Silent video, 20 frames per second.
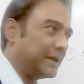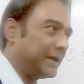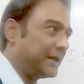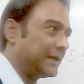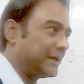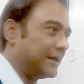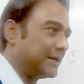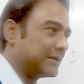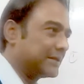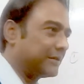
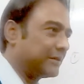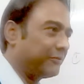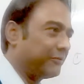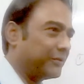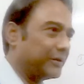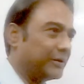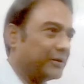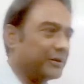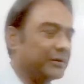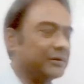as if
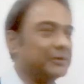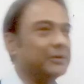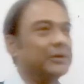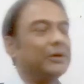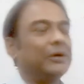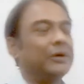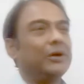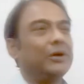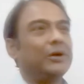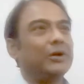a
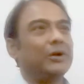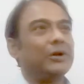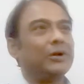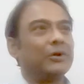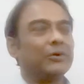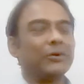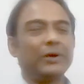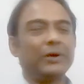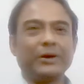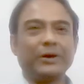
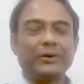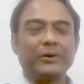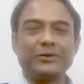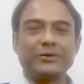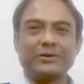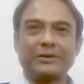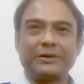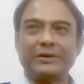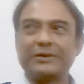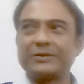roller
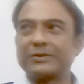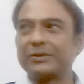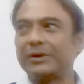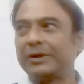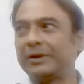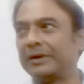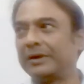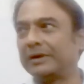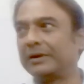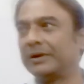coaster is
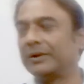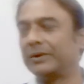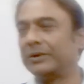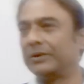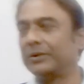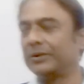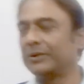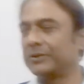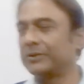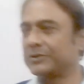going on. No,
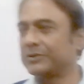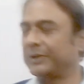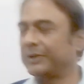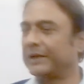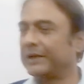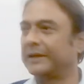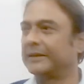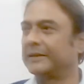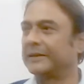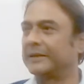you don't speak
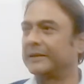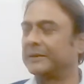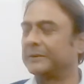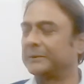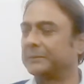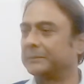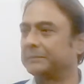like that.